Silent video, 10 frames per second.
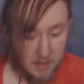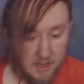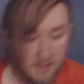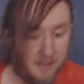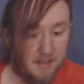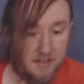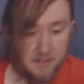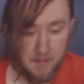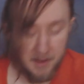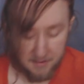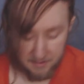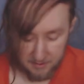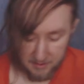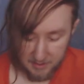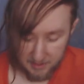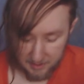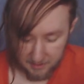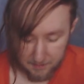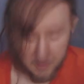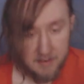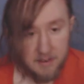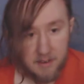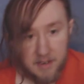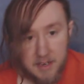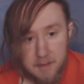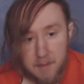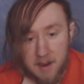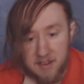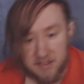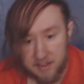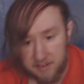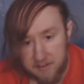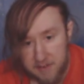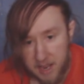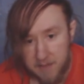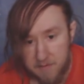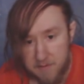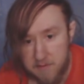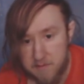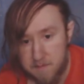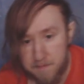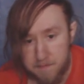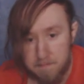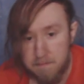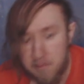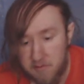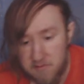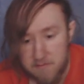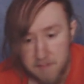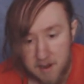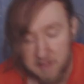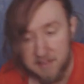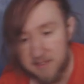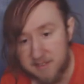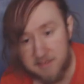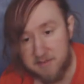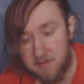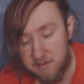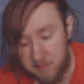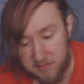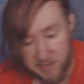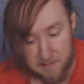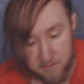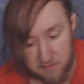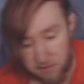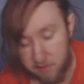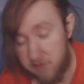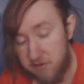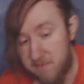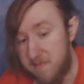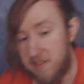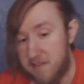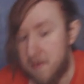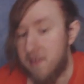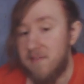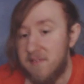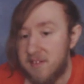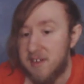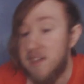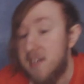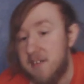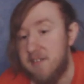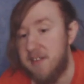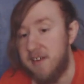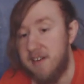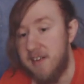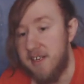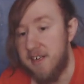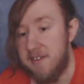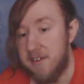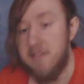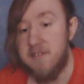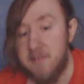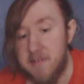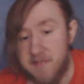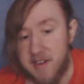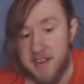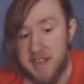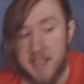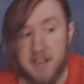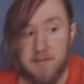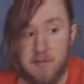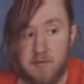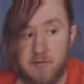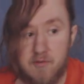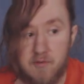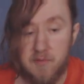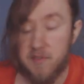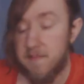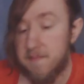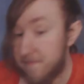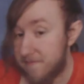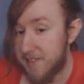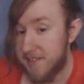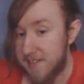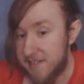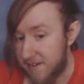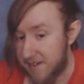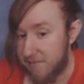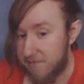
is basically my second ever ball mask, or should I say ball costume, I suppose, because technically in total, if I count all of them, this is like